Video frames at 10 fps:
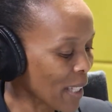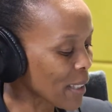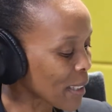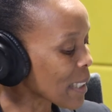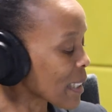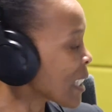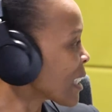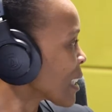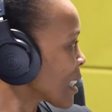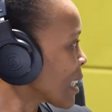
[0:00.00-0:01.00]
others, it
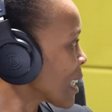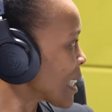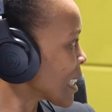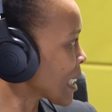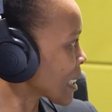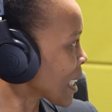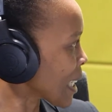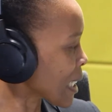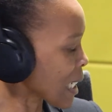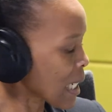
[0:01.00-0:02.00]
is still legal
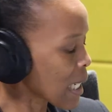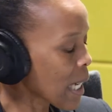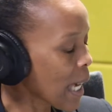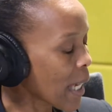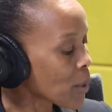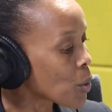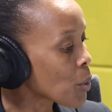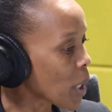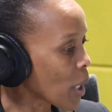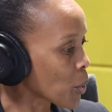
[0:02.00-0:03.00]
tender, and
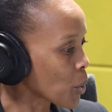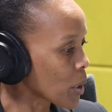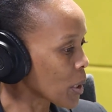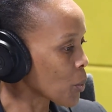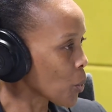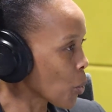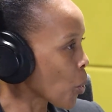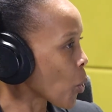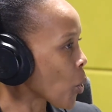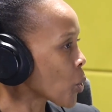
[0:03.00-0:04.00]
you can
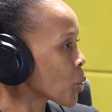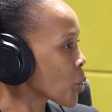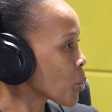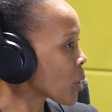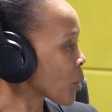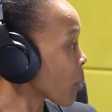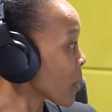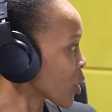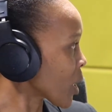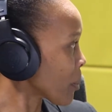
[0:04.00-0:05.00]
go to the
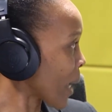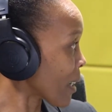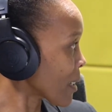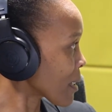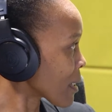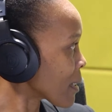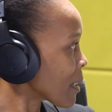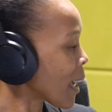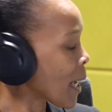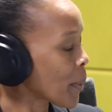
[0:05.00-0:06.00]
commercial banks.
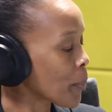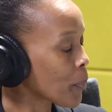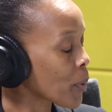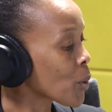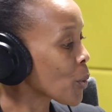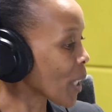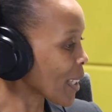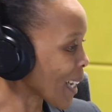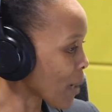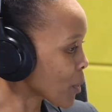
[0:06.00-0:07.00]
You
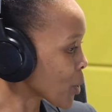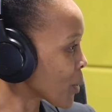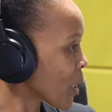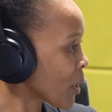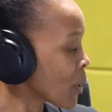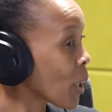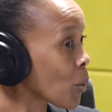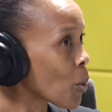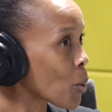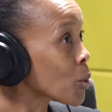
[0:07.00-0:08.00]
can come to the
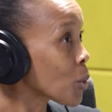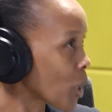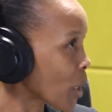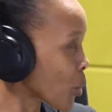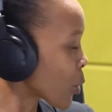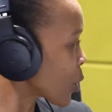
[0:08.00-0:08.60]
or you can go